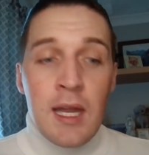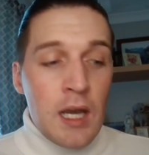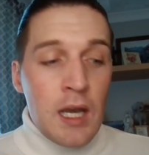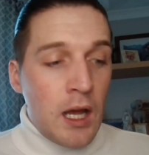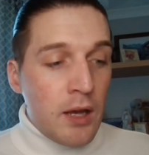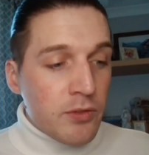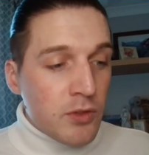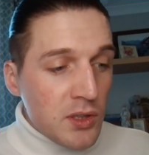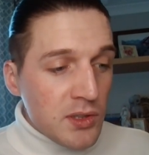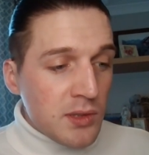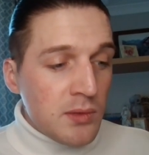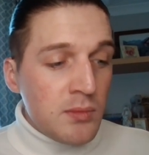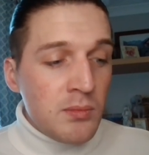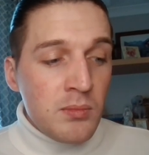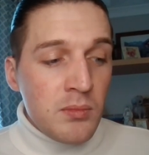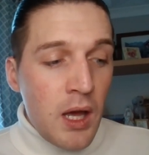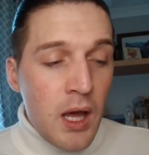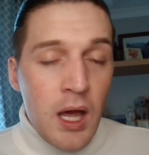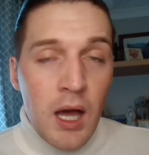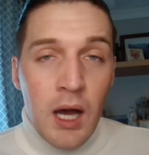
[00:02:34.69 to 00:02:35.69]
Now, I've got
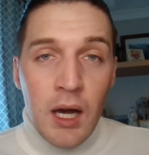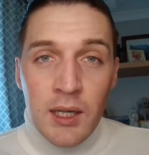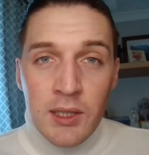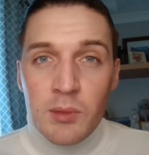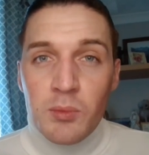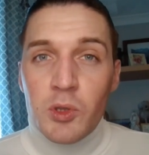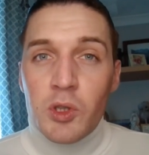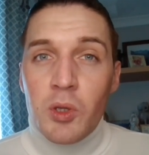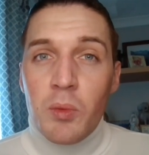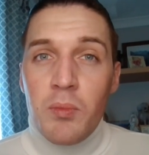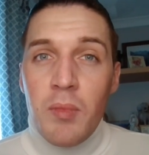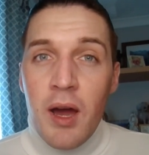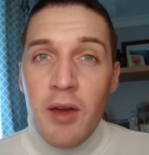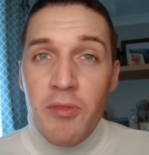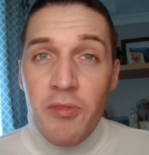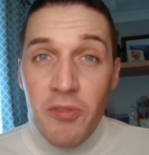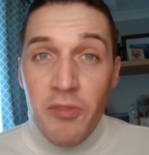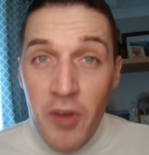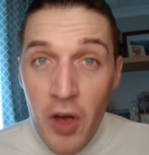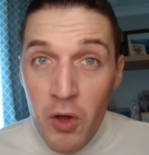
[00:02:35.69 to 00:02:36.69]
some uh, items on
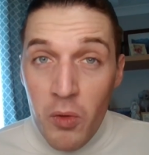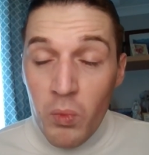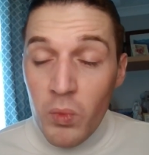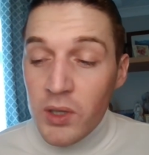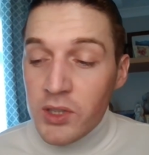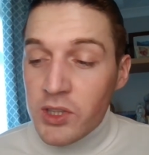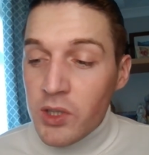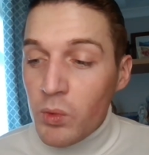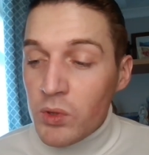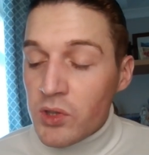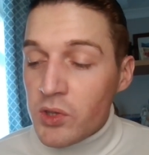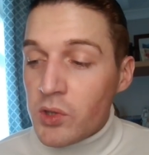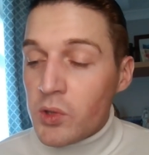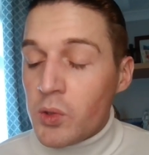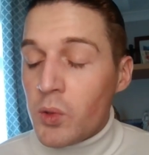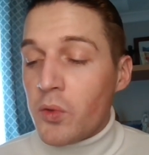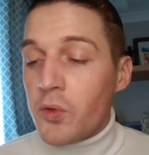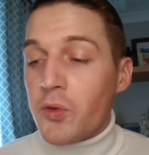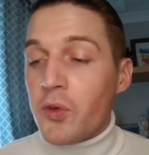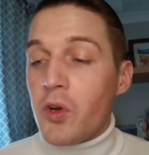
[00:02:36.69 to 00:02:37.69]
my phone which I want to
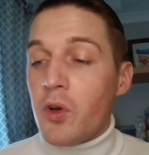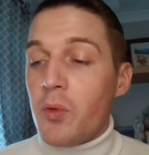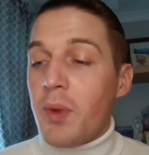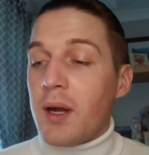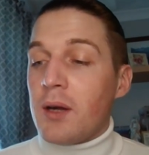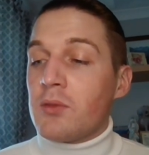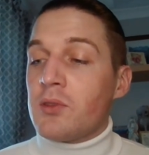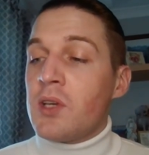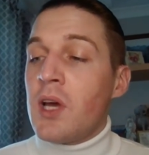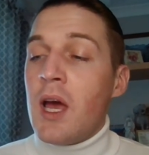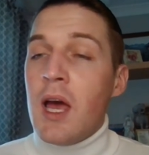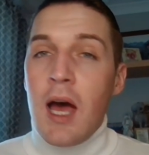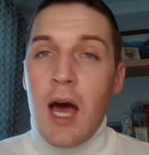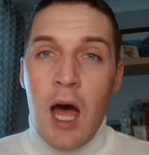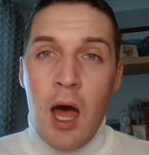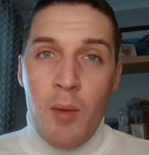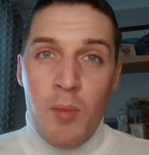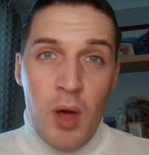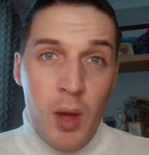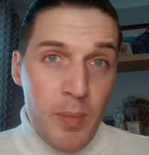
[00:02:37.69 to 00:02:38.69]
talk through about,
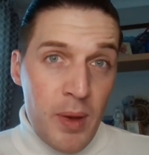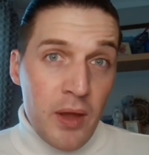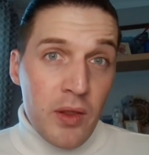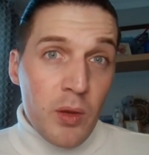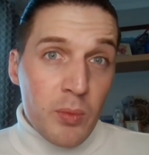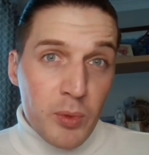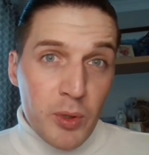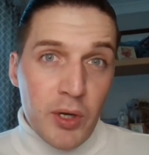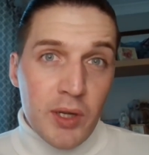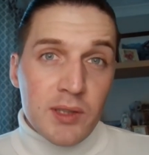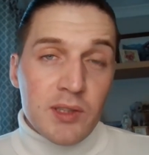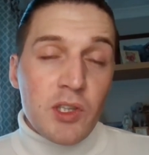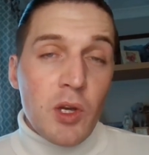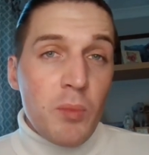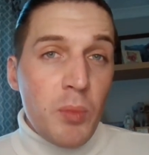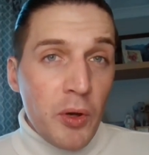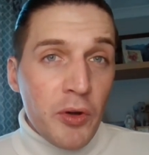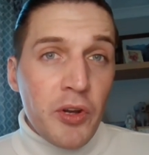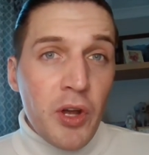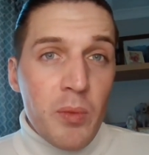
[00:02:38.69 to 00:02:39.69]
um, about the product.
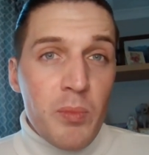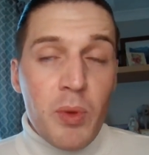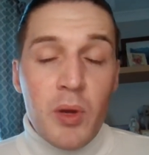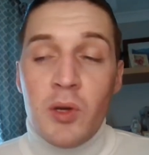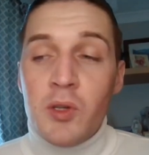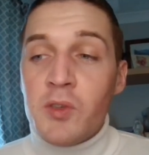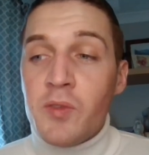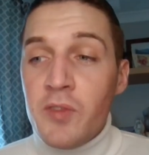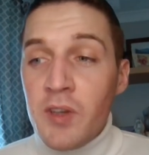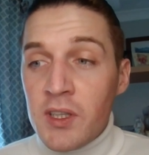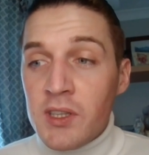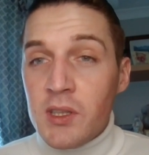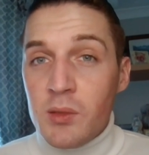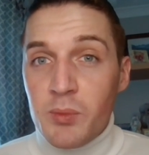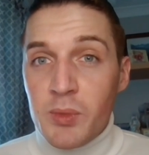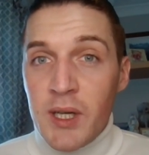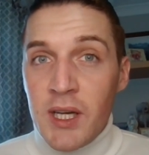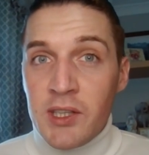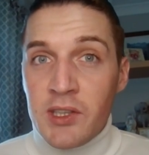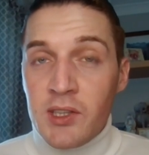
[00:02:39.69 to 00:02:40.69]
So Bondi Boost,
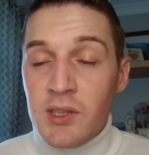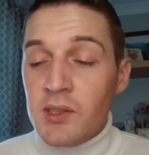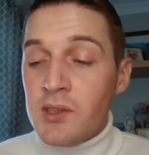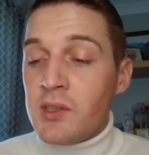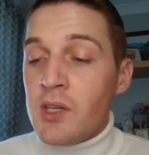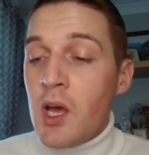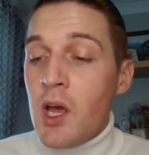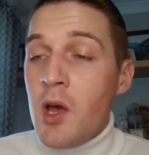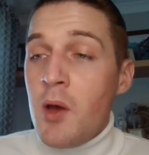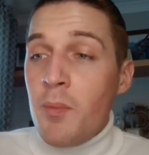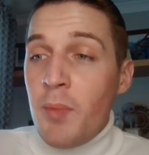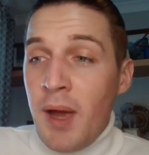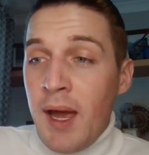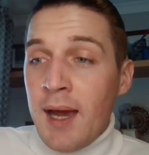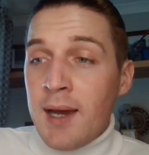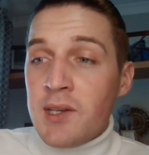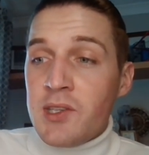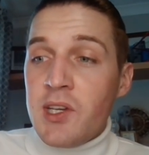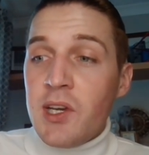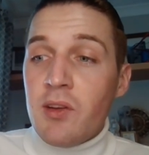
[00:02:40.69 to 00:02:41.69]
first impressions,
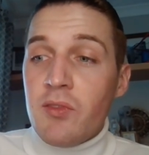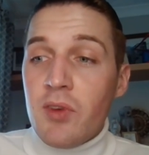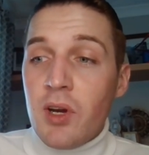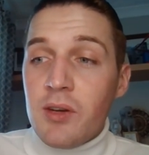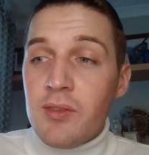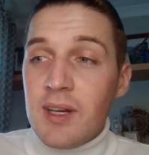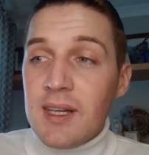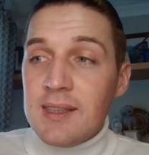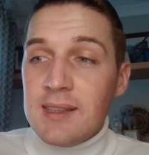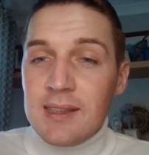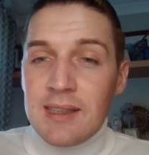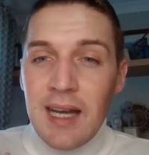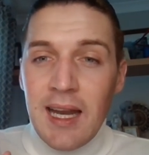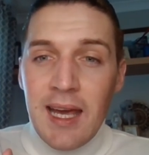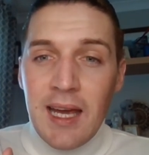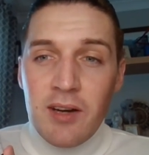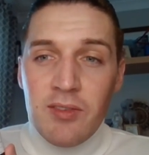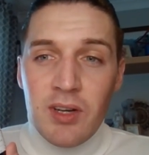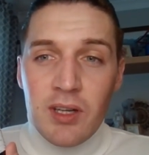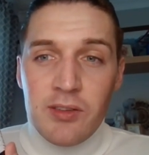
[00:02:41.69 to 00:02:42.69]
packaging, really, really
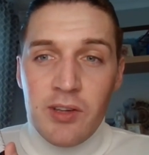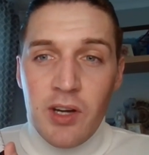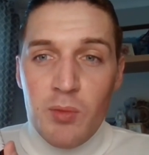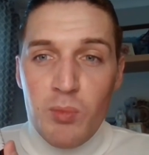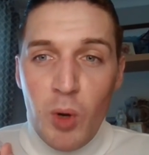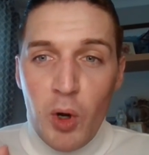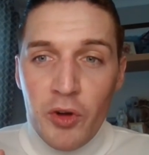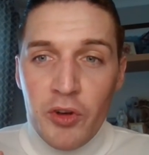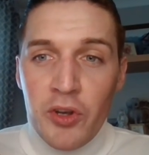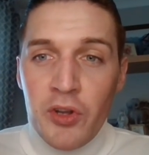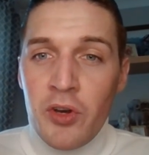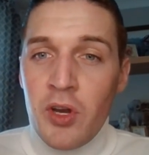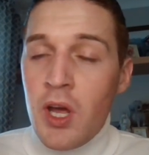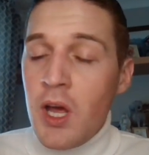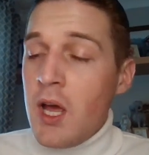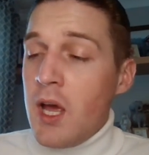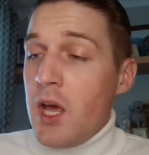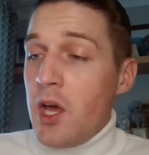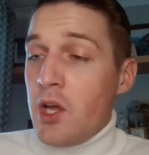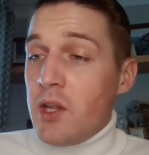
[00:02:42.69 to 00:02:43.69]
sleek, really, really modern.
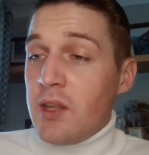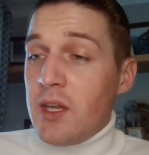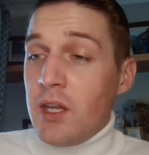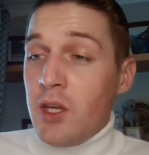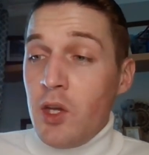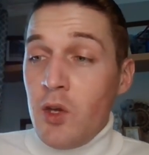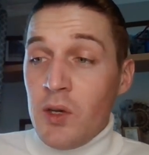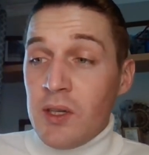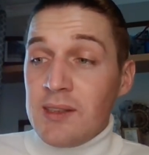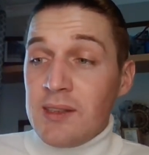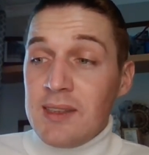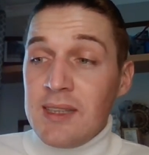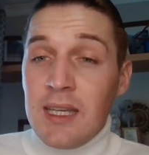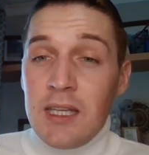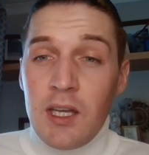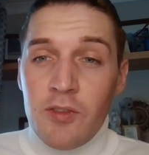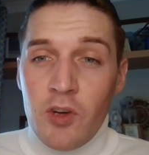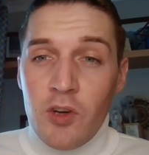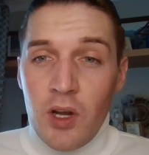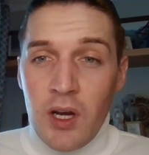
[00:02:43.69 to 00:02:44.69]
You can
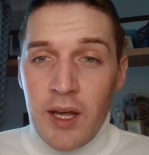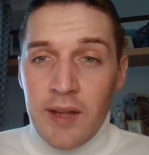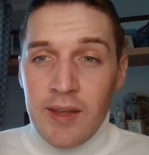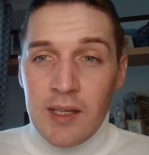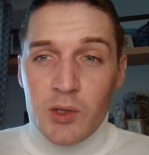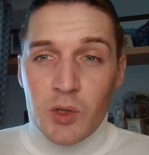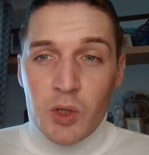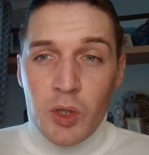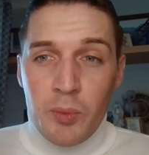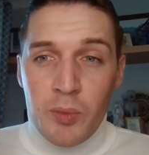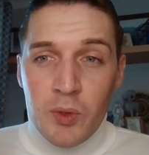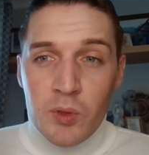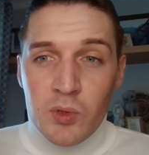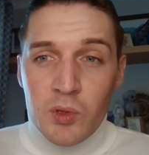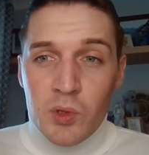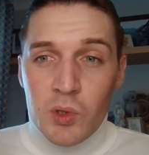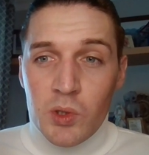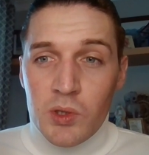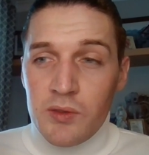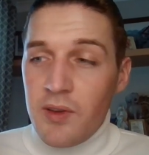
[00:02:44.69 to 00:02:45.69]
see you've got like that tropical
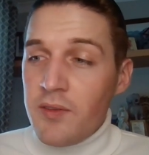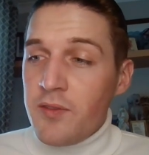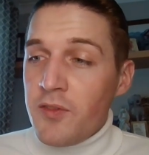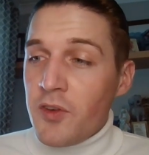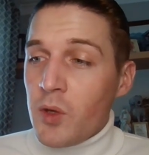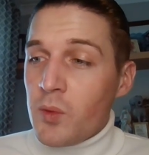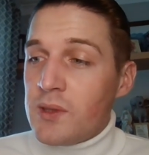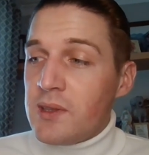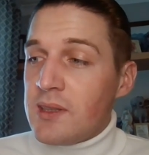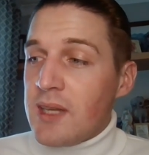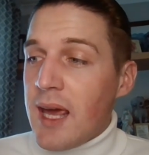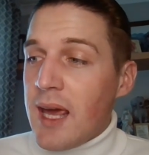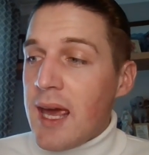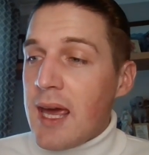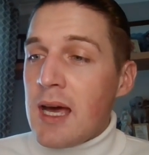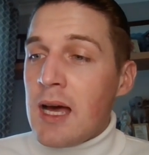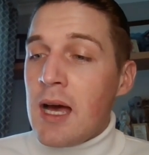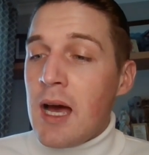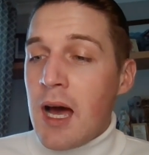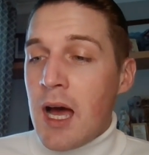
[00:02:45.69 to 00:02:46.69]
sort of influence
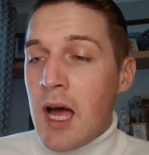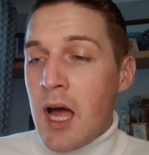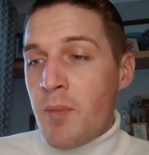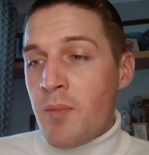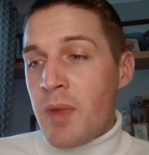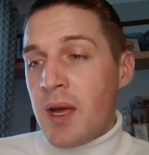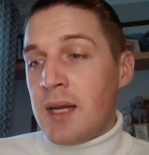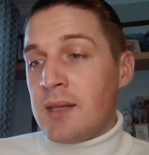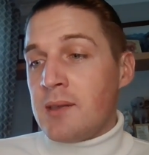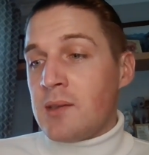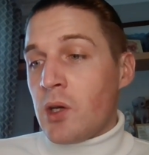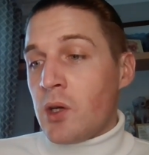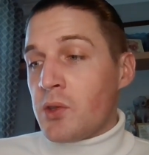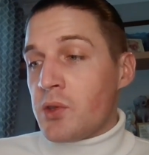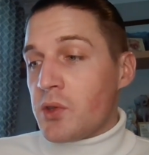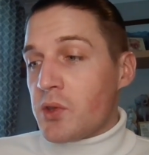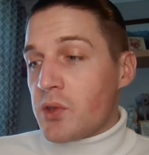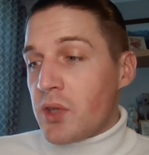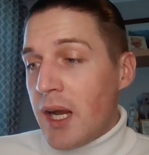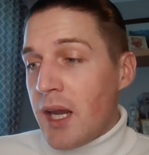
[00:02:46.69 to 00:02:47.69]
here. Um, it's
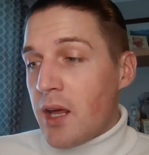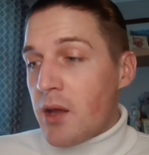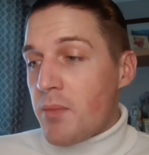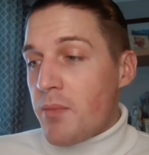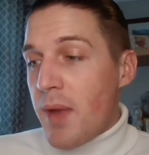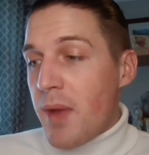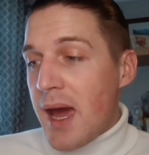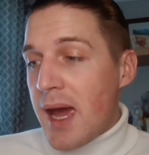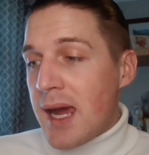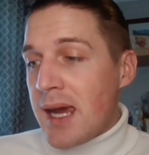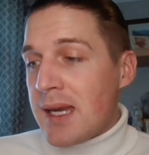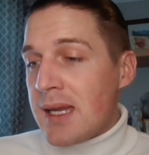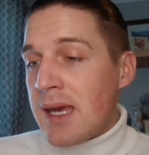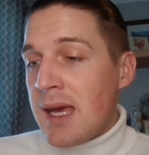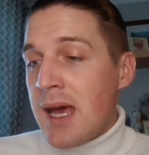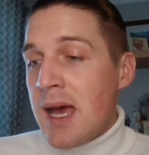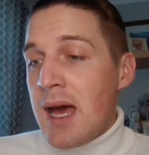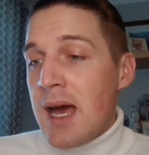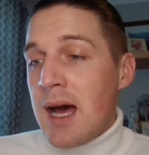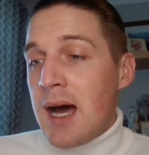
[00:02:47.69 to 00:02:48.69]
Australian made.
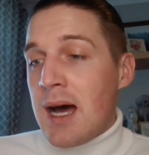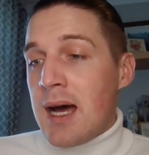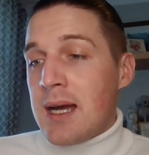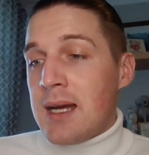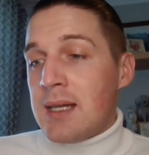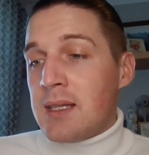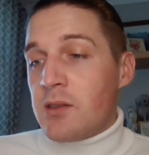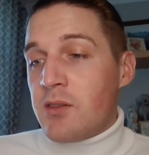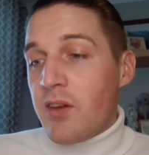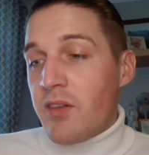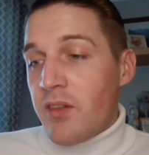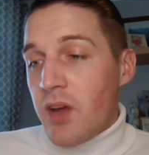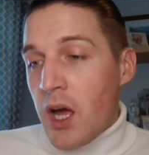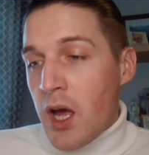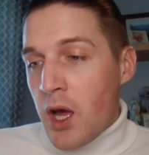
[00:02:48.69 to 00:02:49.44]
Uh, it's...